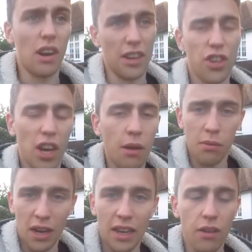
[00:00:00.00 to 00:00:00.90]
like
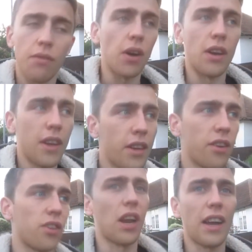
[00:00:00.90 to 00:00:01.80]
genuinely good fun,
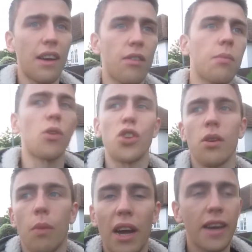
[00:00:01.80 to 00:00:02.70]
just like having a good
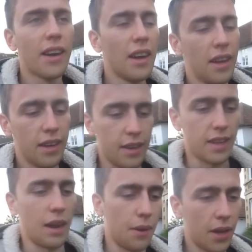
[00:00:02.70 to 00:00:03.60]
chin wag,
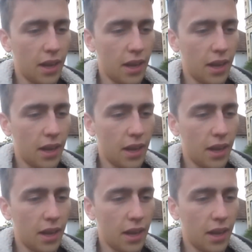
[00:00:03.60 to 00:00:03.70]
you know.